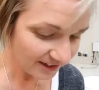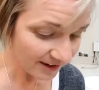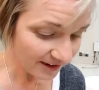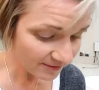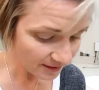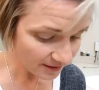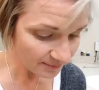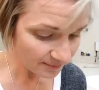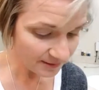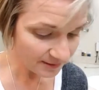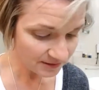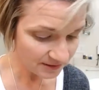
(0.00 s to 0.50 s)
I'm
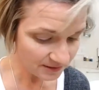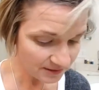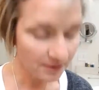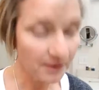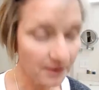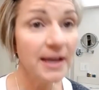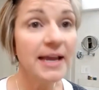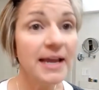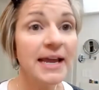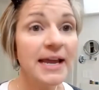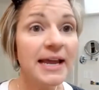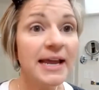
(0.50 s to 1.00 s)
gonna do
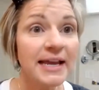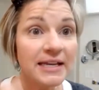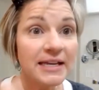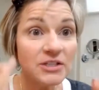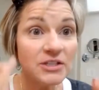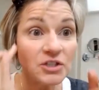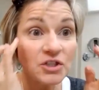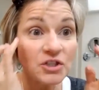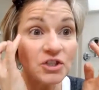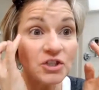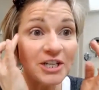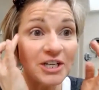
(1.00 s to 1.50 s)
is
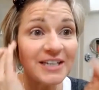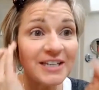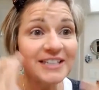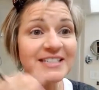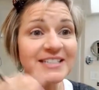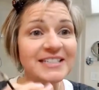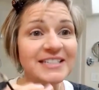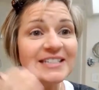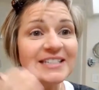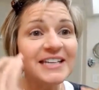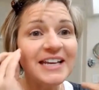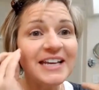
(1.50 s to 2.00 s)
just
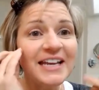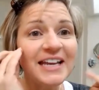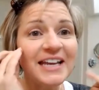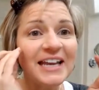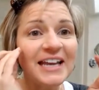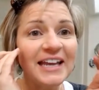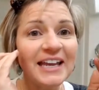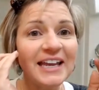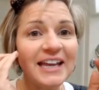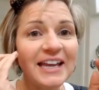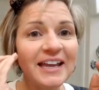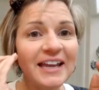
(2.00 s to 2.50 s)

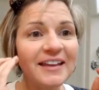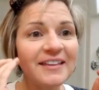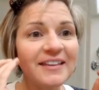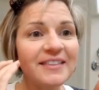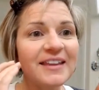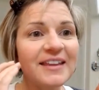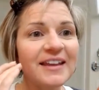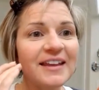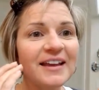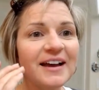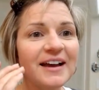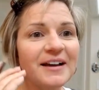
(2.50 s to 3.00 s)
in the,
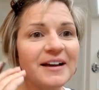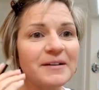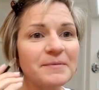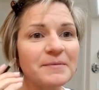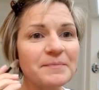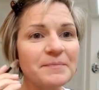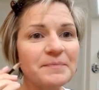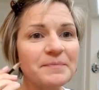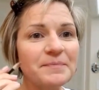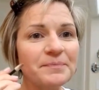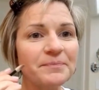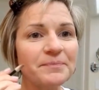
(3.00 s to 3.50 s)

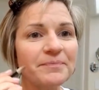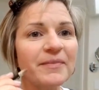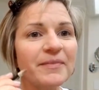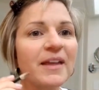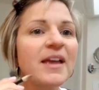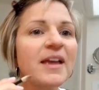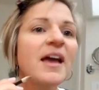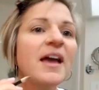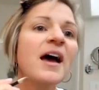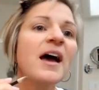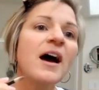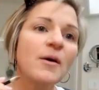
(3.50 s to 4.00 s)

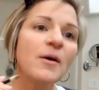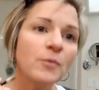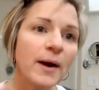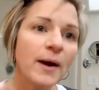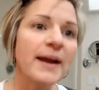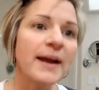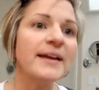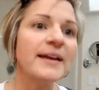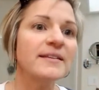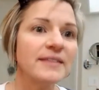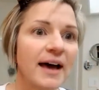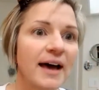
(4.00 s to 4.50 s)
right,
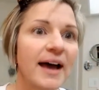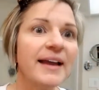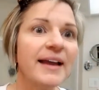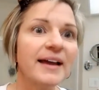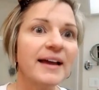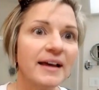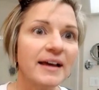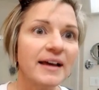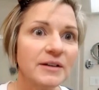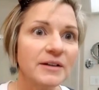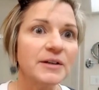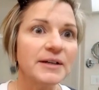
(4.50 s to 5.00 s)
the eye
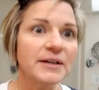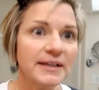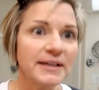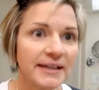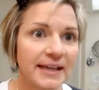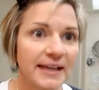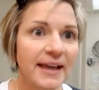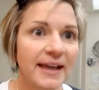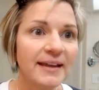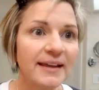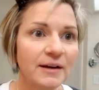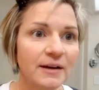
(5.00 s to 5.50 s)
color can
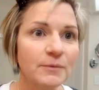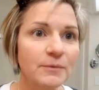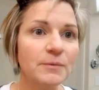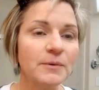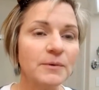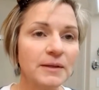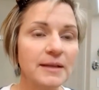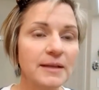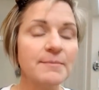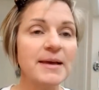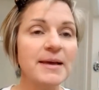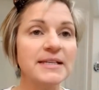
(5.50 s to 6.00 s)
get really
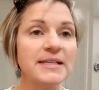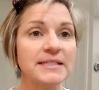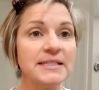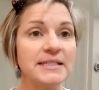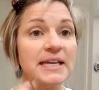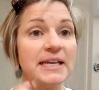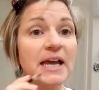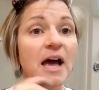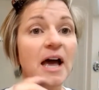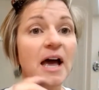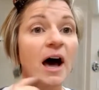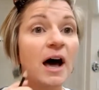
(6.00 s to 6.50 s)
messy.
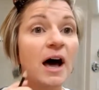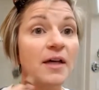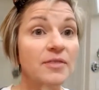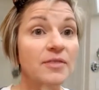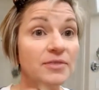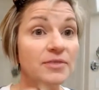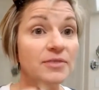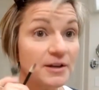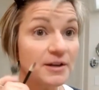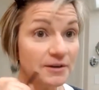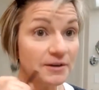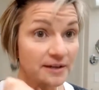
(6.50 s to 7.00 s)

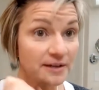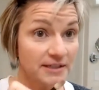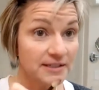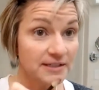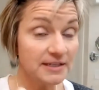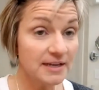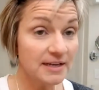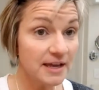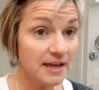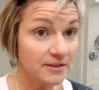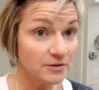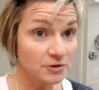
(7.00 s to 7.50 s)
There is
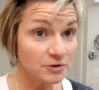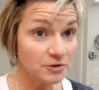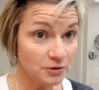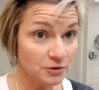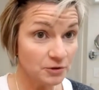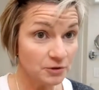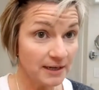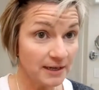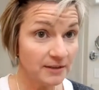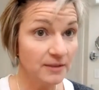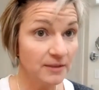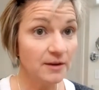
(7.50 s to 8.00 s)
another trick
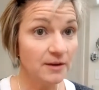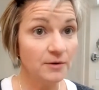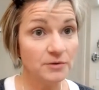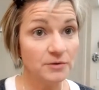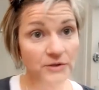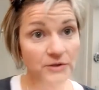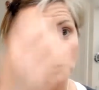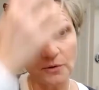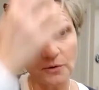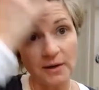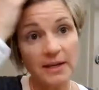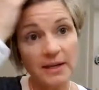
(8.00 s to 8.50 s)
though.
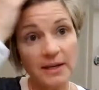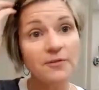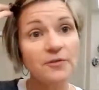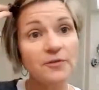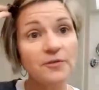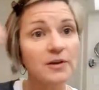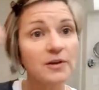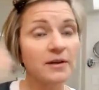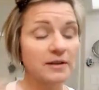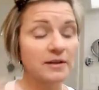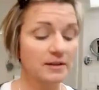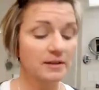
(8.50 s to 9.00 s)
So if,
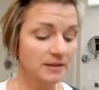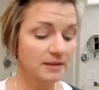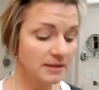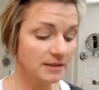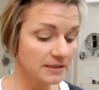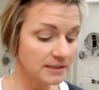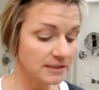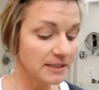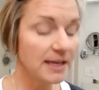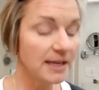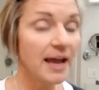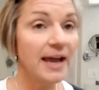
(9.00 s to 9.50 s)
let's
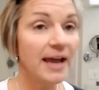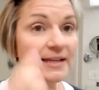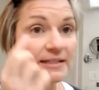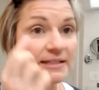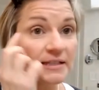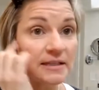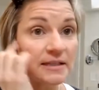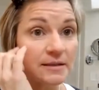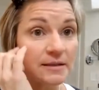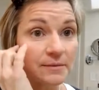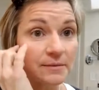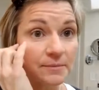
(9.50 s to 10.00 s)
say I did the